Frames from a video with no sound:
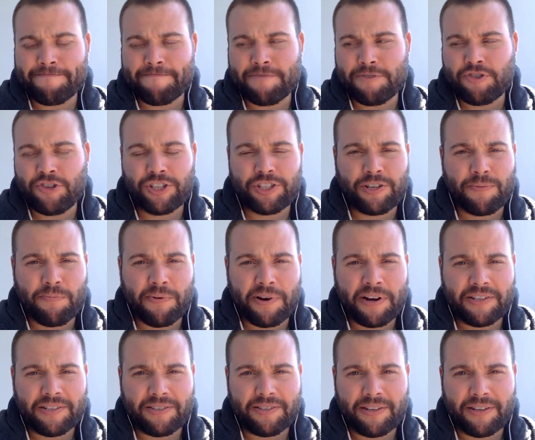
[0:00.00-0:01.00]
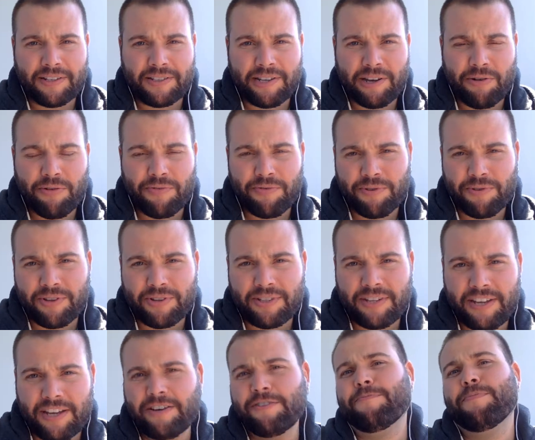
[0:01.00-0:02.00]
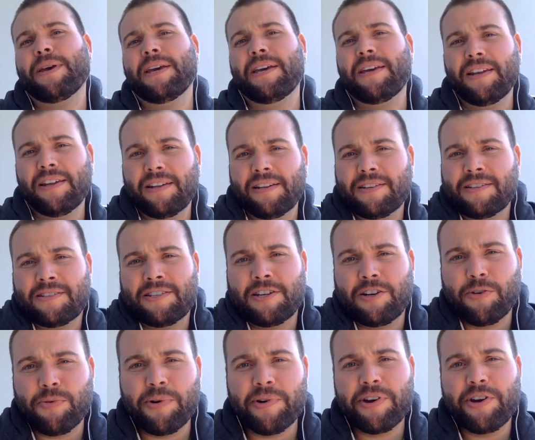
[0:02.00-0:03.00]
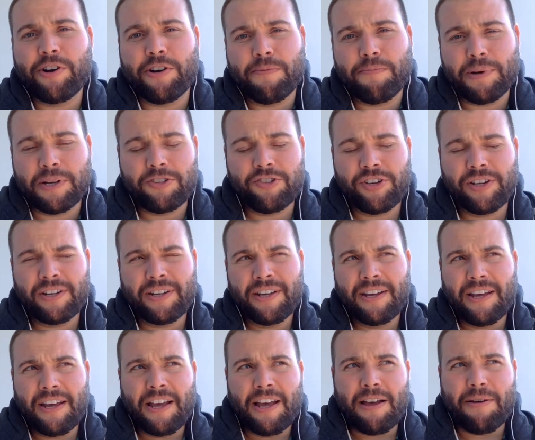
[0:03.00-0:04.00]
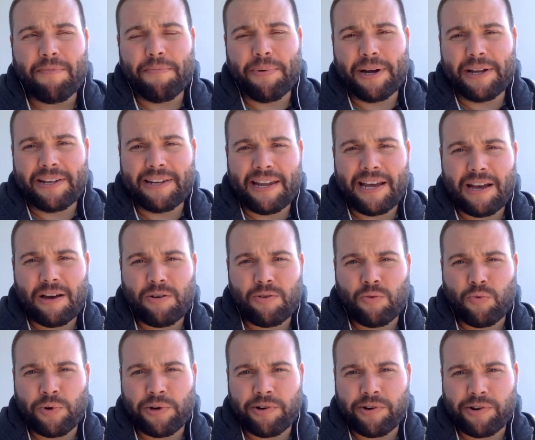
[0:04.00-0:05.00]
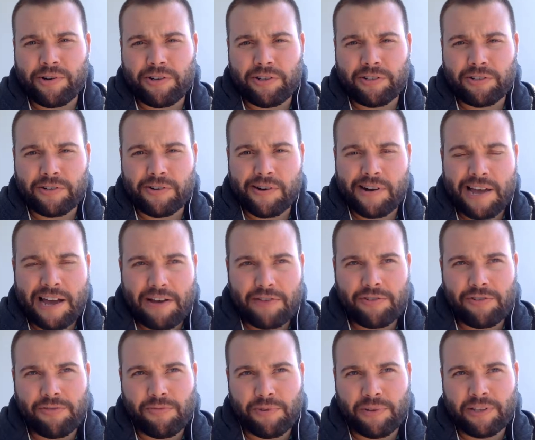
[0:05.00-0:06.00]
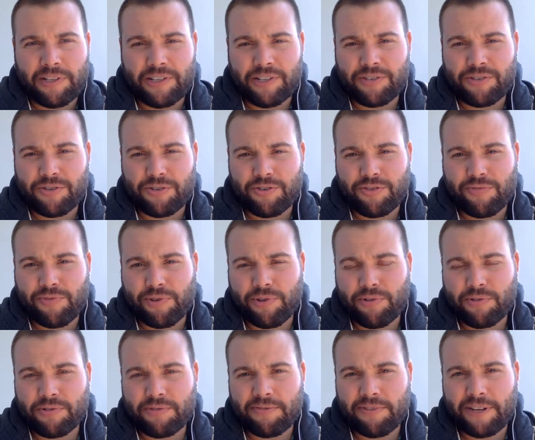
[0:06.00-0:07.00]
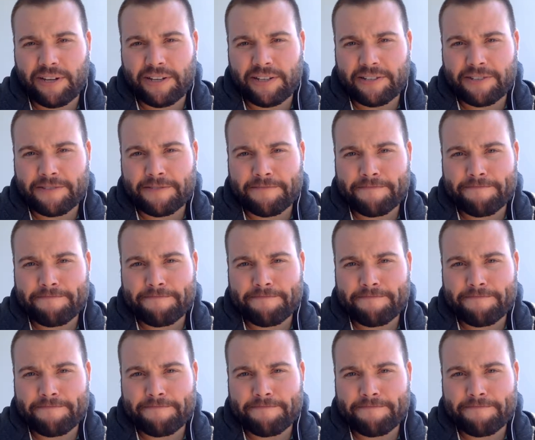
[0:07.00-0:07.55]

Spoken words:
just to price things out for the sake of making an itinerary or budget, but now we're going to learn how to really search for those flights.